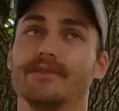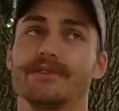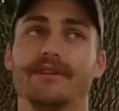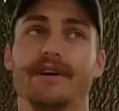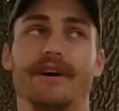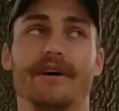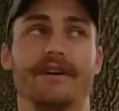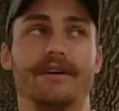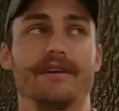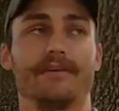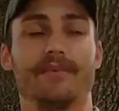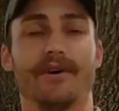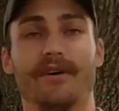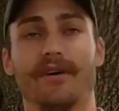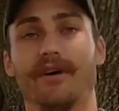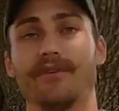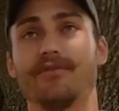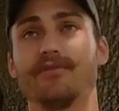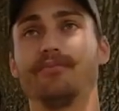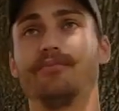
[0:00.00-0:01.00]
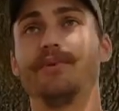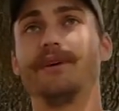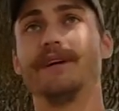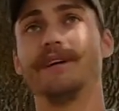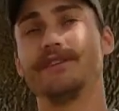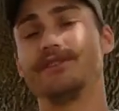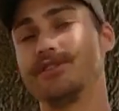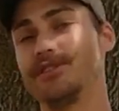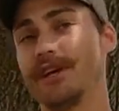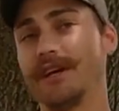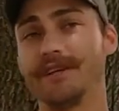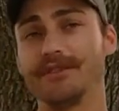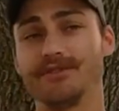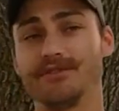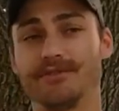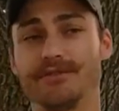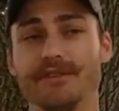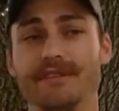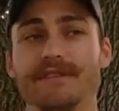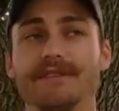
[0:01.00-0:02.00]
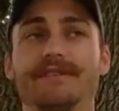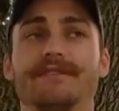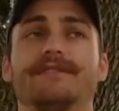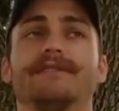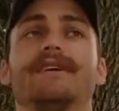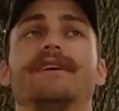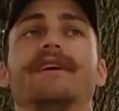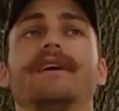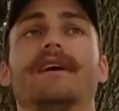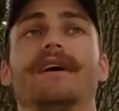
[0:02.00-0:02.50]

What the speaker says: we're talking about other big shade trees.